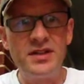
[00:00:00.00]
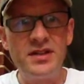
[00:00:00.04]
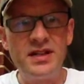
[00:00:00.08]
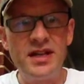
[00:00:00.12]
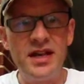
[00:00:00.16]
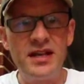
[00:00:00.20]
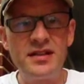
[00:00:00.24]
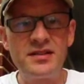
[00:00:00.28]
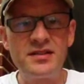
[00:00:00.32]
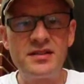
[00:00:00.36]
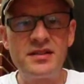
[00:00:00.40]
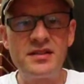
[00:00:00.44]

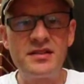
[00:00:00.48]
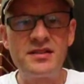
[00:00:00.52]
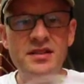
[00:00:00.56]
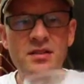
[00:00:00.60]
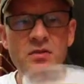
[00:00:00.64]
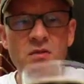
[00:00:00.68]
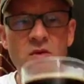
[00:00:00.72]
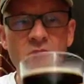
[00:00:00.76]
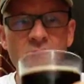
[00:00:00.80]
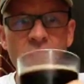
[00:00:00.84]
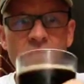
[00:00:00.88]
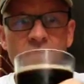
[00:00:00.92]
taste and let's see
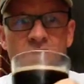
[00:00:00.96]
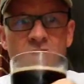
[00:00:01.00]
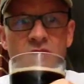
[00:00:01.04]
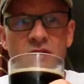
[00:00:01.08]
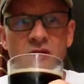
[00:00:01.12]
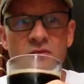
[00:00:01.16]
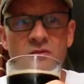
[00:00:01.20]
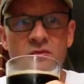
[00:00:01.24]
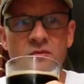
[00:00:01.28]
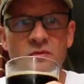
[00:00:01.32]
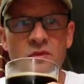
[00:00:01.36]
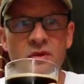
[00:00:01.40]
what we
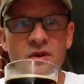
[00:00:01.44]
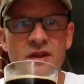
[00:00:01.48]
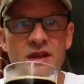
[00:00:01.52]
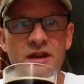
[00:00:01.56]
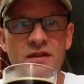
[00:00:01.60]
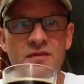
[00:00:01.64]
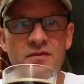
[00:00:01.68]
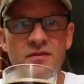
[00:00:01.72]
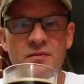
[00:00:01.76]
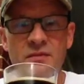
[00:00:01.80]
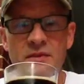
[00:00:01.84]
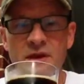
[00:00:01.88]
get
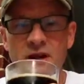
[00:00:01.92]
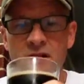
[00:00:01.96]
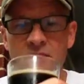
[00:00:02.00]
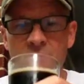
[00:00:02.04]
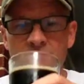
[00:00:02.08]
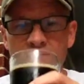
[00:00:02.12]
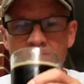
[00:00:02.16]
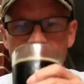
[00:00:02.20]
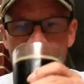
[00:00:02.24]
from there.